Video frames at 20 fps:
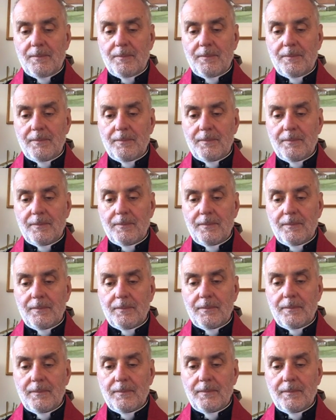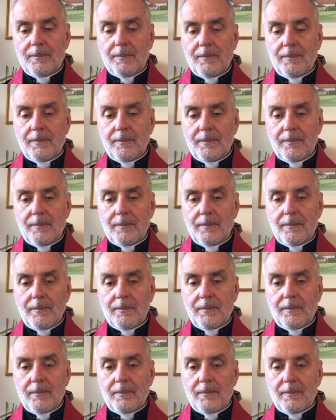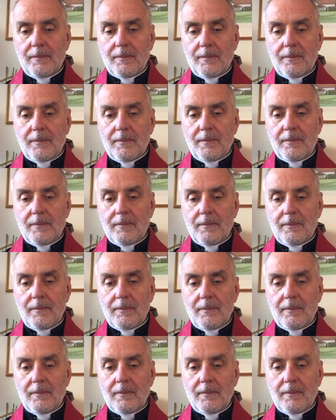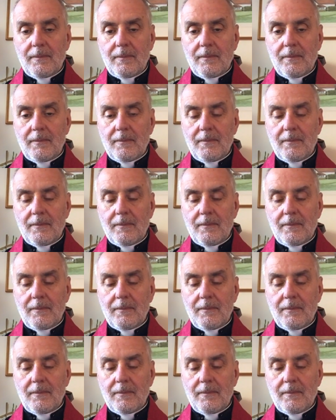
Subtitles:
(silence)